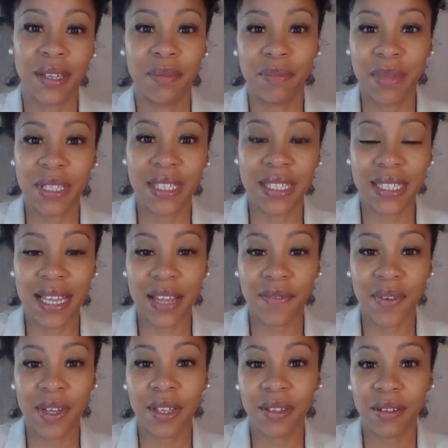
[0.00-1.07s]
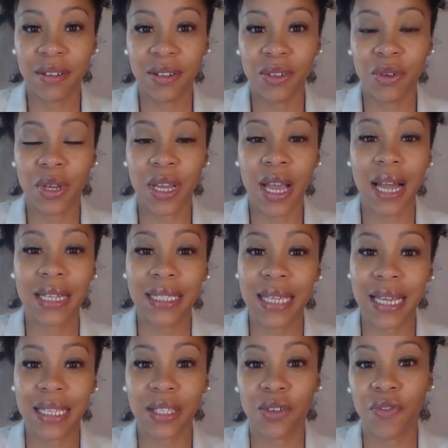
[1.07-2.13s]
Mr. David. You can
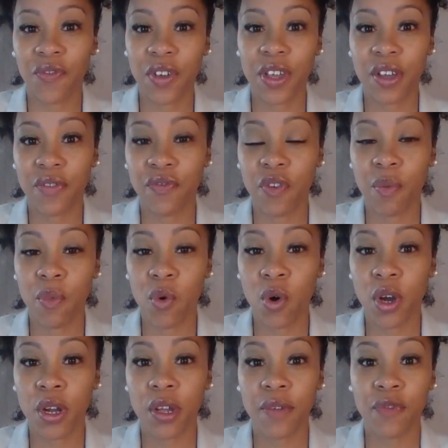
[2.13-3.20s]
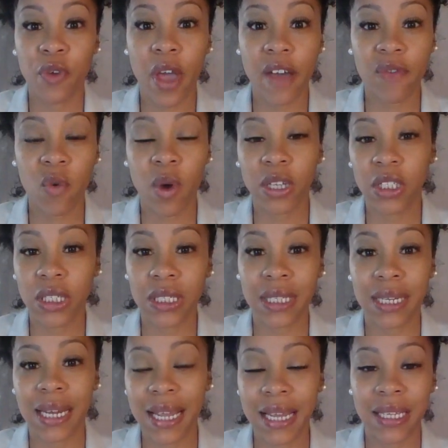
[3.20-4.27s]
contact Sophia for more if you have questions
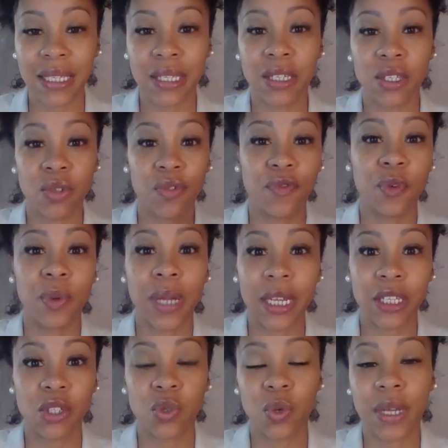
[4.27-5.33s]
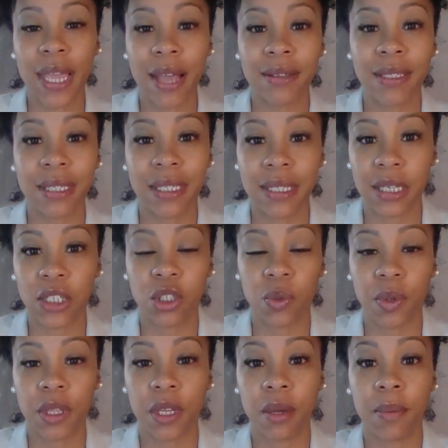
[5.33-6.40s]
and answers, or if you'd like to do a counseling session
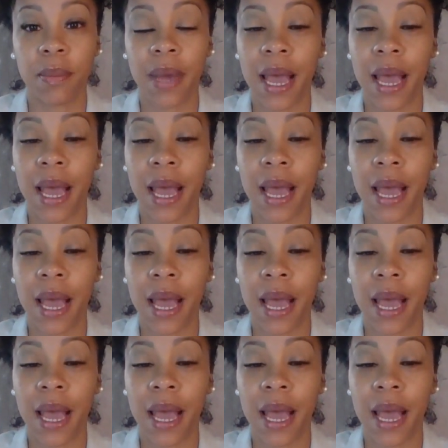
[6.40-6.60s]
with him.